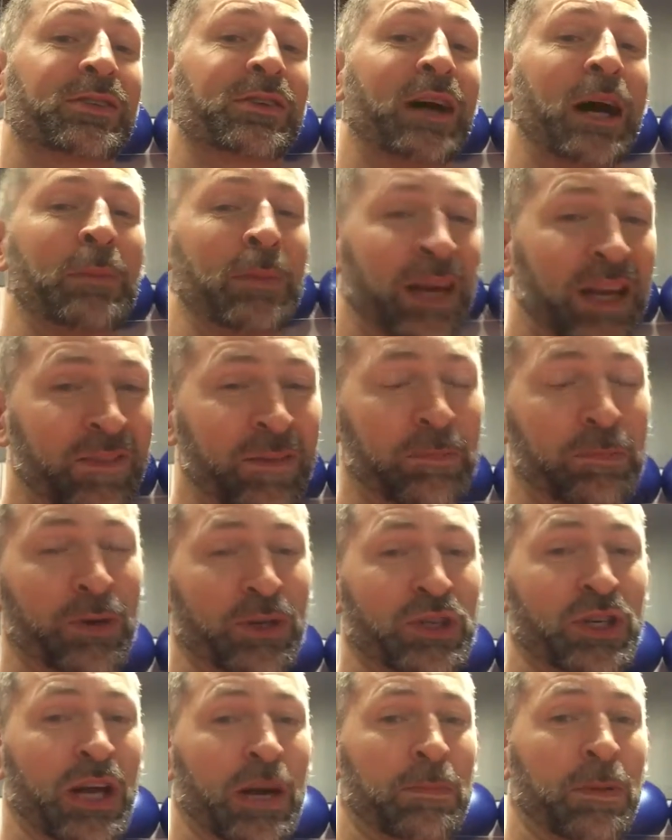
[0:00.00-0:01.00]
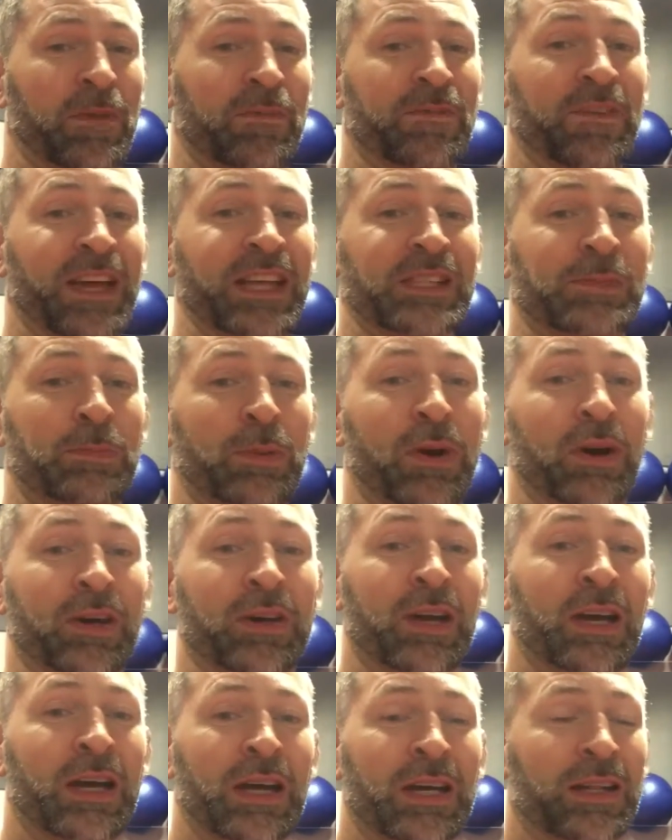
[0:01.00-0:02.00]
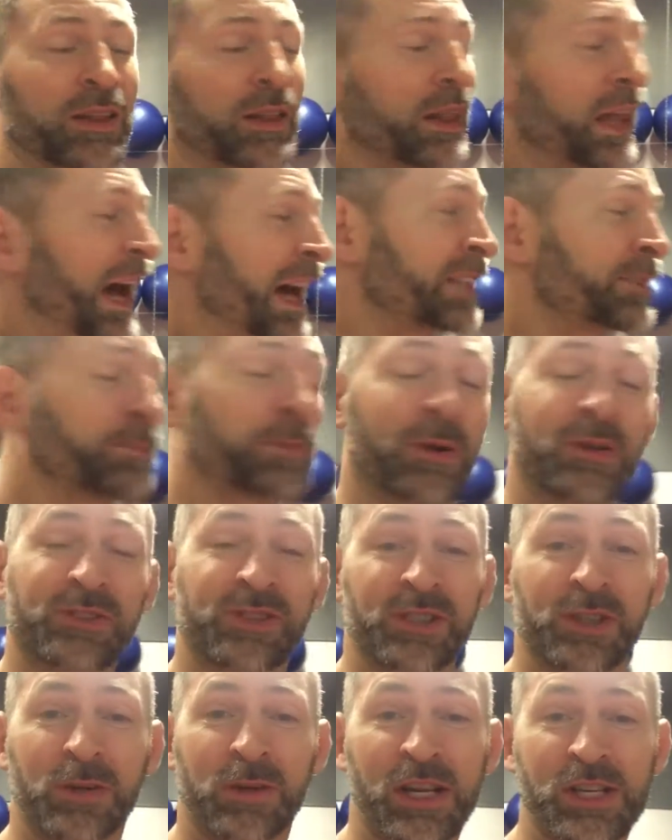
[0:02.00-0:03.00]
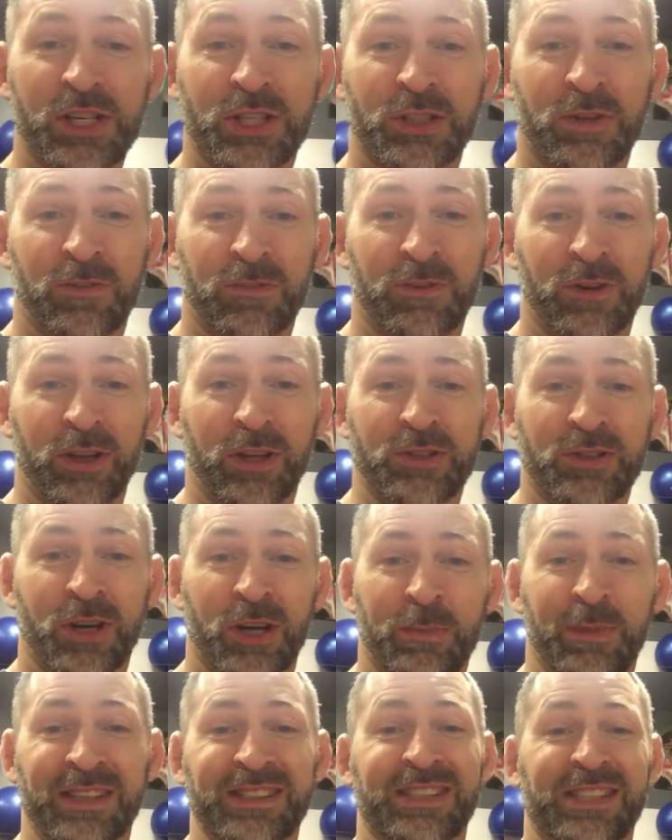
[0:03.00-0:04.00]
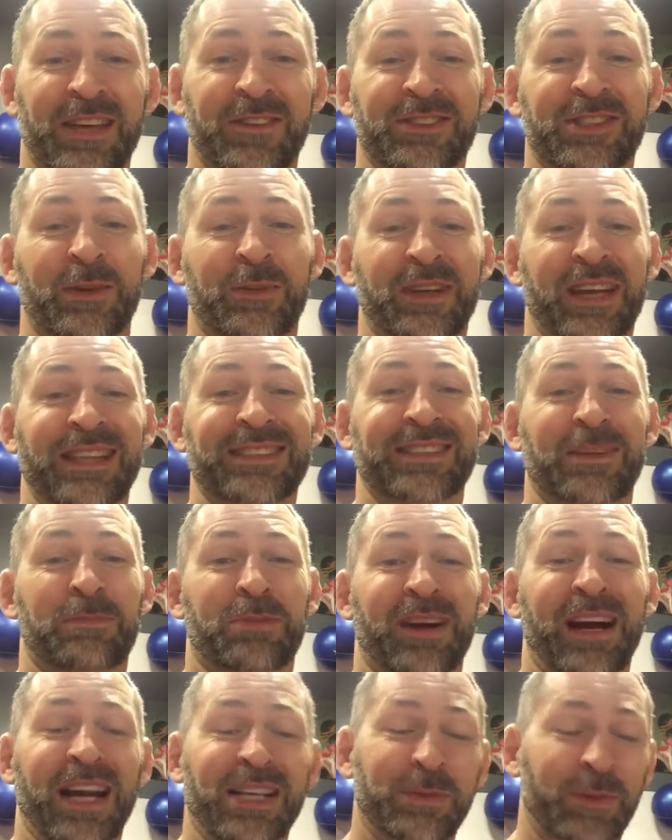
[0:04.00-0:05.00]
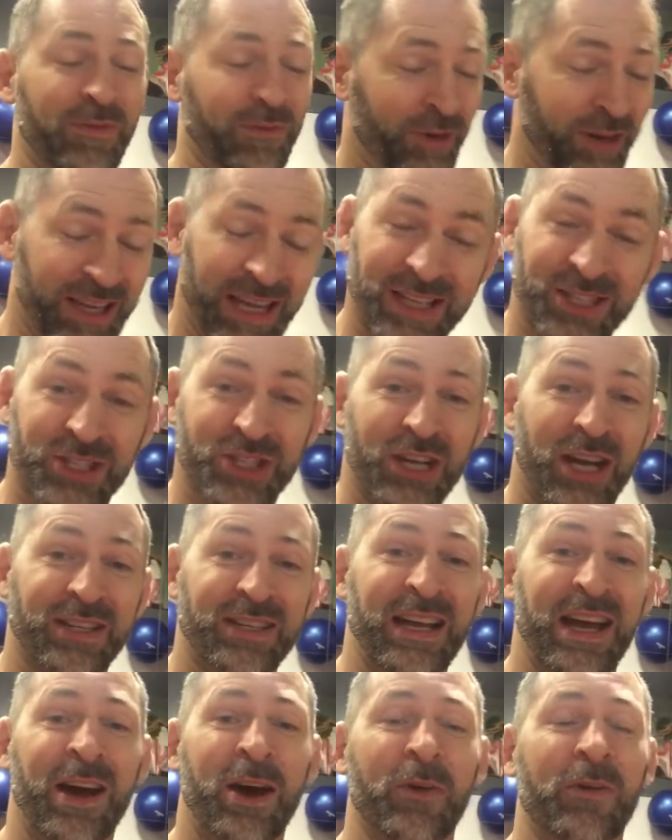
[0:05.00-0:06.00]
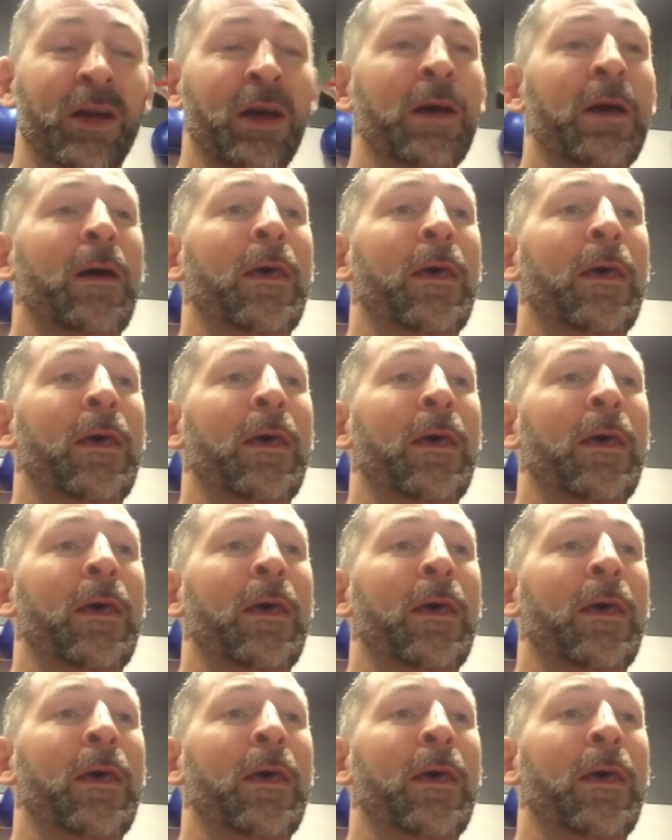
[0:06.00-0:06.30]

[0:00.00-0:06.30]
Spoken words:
I might even put you up on Facebook. Last person to register for the tournament. See if someone gets the prize before it gets shut down.